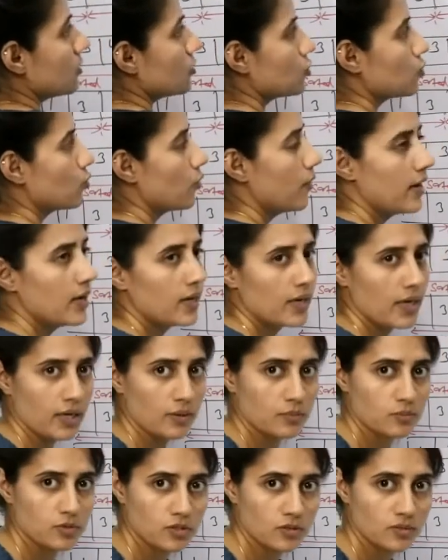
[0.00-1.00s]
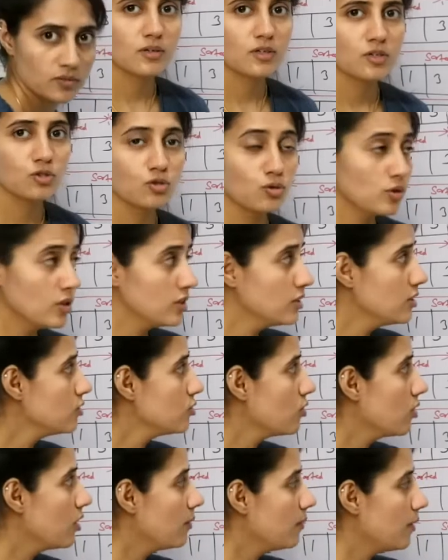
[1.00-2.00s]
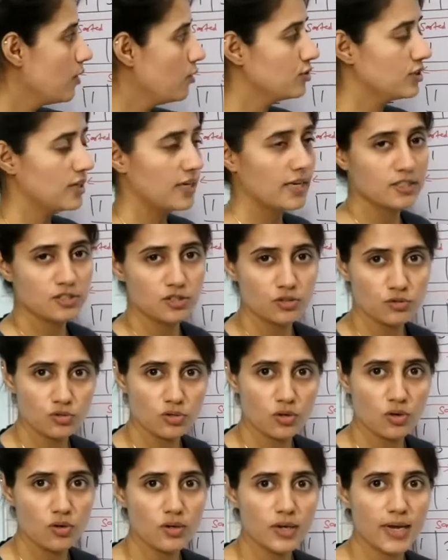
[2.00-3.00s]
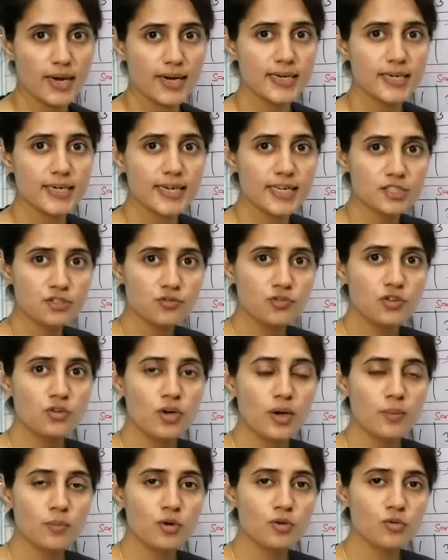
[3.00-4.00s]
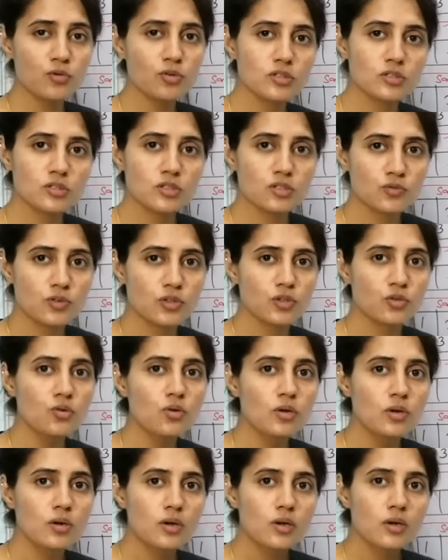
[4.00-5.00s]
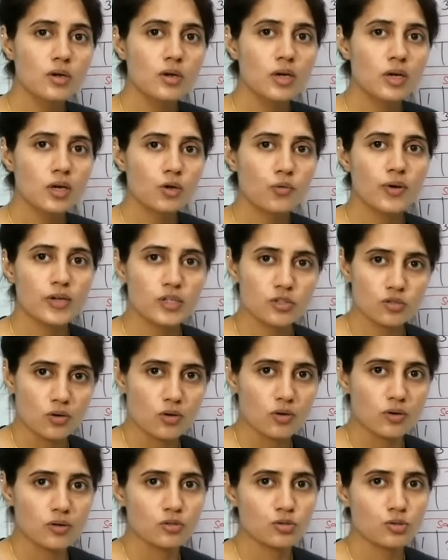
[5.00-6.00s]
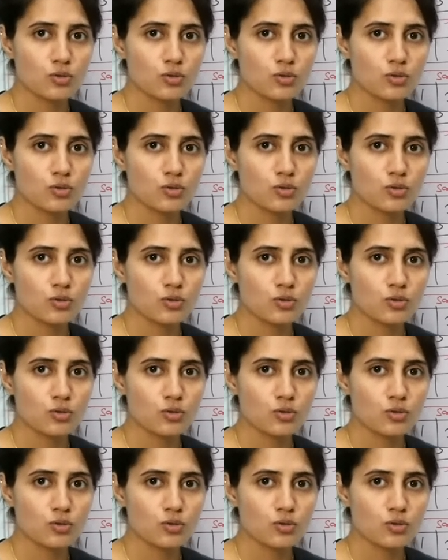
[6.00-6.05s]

square times. So this is all about selection sort, and in next video I am going to discuss with you quick sort.